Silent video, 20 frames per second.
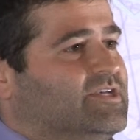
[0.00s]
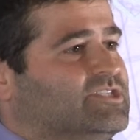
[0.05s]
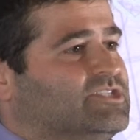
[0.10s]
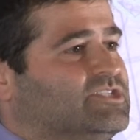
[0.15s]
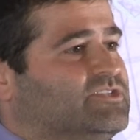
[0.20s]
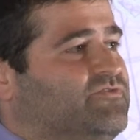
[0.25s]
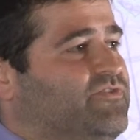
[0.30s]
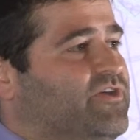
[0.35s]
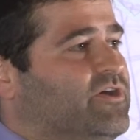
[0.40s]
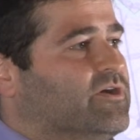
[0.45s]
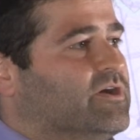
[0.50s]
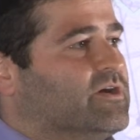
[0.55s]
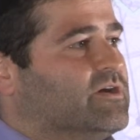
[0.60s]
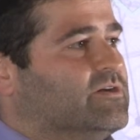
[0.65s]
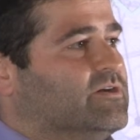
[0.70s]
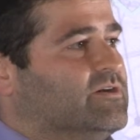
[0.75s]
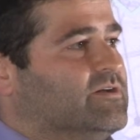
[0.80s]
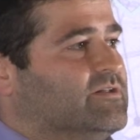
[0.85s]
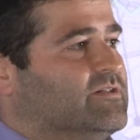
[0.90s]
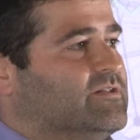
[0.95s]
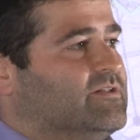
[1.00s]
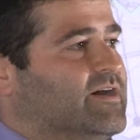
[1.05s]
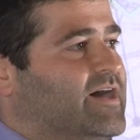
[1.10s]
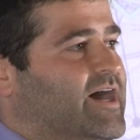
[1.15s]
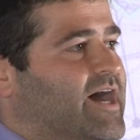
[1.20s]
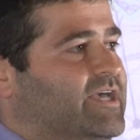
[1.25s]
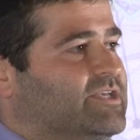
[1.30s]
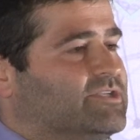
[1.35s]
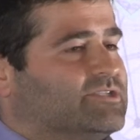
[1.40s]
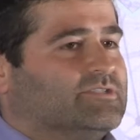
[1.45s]
spherical
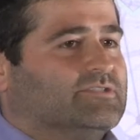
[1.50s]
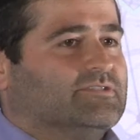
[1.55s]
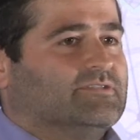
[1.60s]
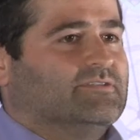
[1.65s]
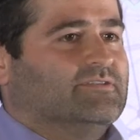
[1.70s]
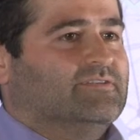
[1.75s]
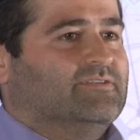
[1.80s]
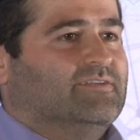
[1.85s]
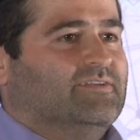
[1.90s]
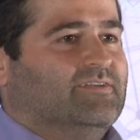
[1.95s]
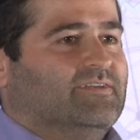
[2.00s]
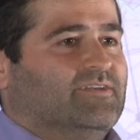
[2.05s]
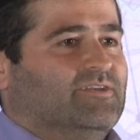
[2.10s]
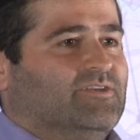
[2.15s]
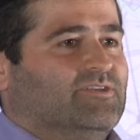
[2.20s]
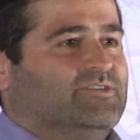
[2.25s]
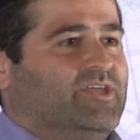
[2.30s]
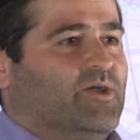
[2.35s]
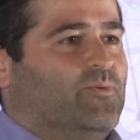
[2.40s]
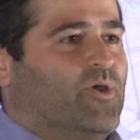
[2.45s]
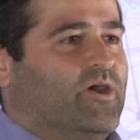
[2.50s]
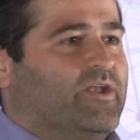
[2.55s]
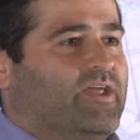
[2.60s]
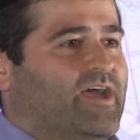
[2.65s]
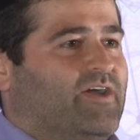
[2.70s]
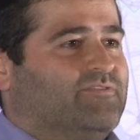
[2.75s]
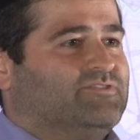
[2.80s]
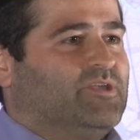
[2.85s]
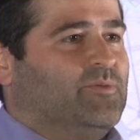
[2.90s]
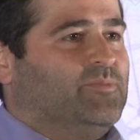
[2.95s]
ice. They want
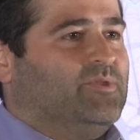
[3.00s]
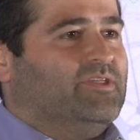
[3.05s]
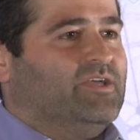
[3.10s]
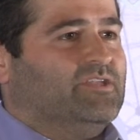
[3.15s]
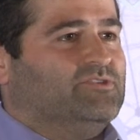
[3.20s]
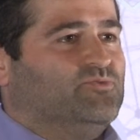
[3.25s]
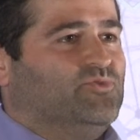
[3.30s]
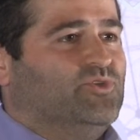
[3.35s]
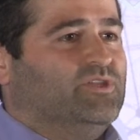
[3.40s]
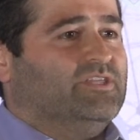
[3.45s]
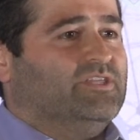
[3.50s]
to have something that's